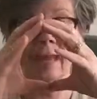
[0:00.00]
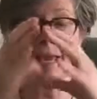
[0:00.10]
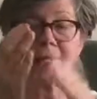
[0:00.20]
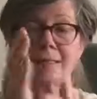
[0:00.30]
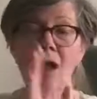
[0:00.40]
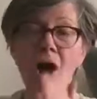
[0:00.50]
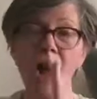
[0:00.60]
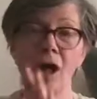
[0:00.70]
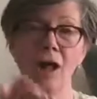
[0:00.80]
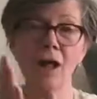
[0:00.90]
is
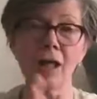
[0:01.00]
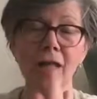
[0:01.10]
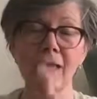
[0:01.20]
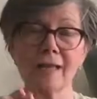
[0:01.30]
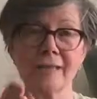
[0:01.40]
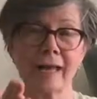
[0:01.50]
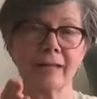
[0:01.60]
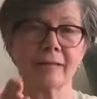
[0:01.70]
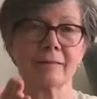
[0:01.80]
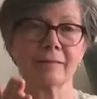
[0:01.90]
all
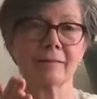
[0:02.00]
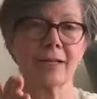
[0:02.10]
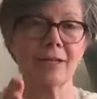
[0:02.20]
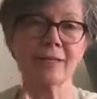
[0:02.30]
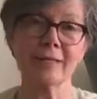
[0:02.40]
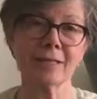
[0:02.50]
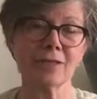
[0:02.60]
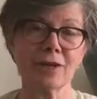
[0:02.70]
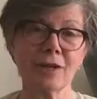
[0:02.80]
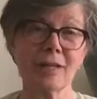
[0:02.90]
done. Can you sing
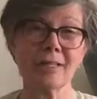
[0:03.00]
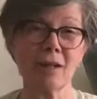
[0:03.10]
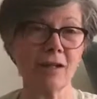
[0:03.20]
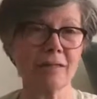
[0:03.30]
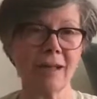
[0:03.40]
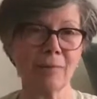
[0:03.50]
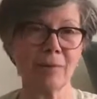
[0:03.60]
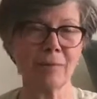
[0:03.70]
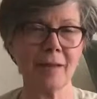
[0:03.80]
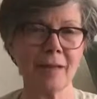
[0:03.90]
circle is all done
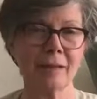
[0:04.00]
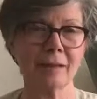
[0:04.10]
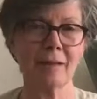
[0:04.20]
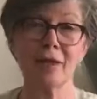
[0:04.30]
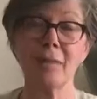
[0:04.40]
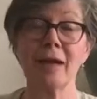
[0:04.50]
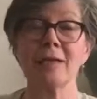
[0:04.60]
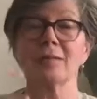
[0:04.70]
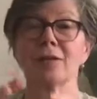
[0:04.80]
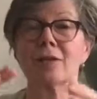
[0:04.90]
with me? Can you make
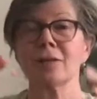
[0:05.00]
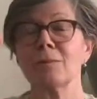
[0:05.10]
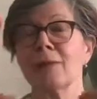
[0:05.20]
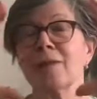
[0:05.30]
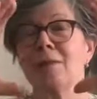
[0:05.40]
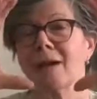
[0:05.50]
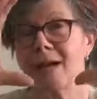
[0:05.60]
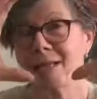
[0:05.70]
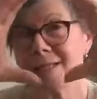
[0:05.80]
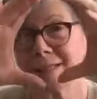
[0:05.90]
a circle with your
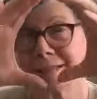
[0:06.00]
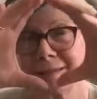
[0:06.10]
hands?